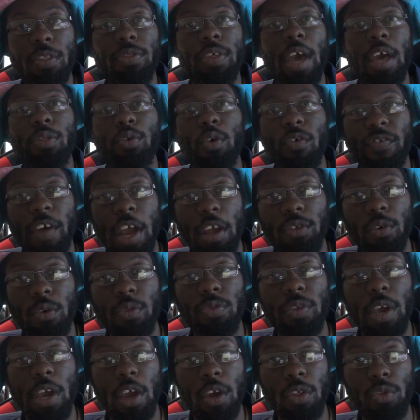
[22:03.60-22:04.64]
sex offenders
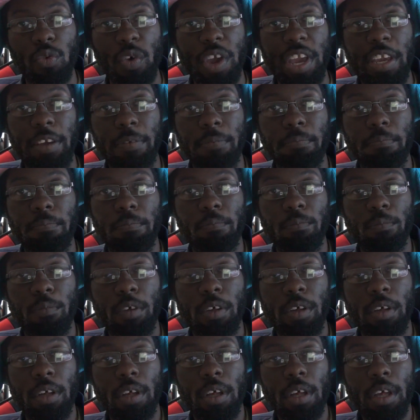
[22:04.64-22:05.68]
seriously.
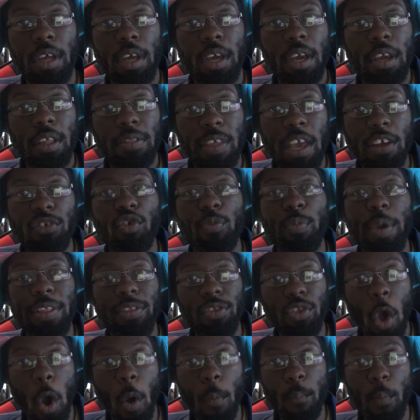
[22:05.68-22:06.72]
There should be
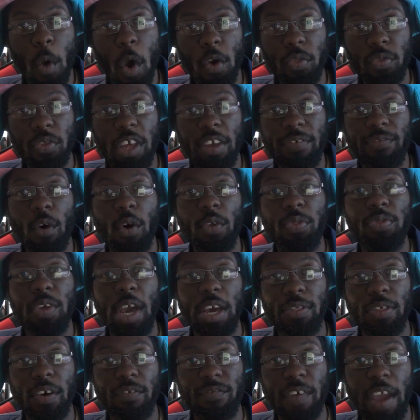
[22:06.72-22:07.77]
no mercy for
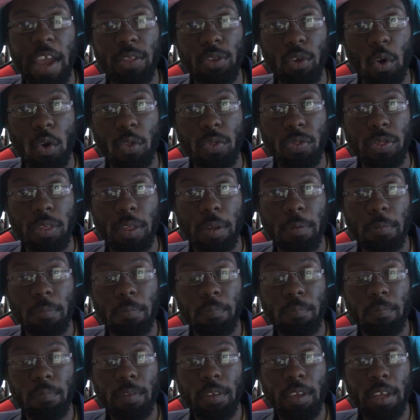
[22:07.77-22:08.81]
sex offenders
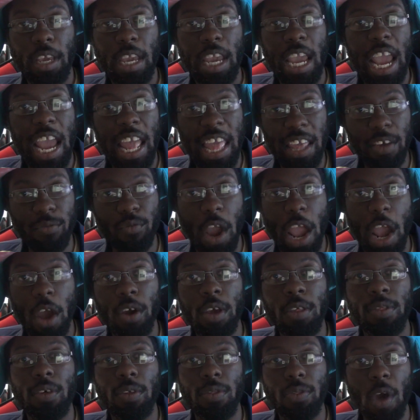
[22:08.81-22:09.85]
anywhere
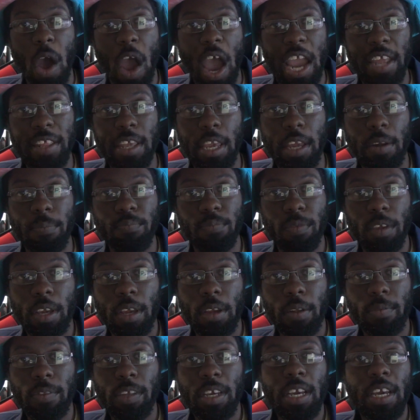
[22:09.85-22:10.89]
in society,
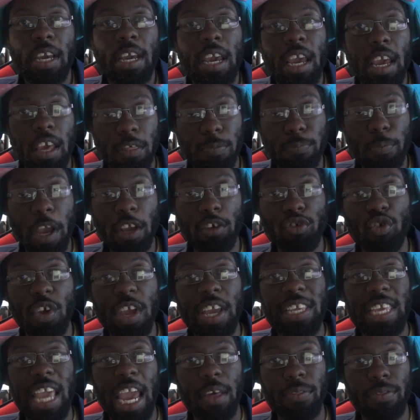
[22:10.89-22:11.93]
especially
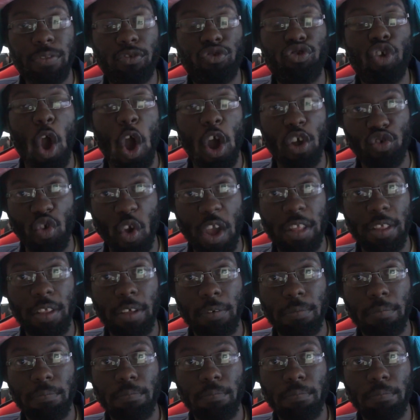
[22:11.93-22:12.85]
against children.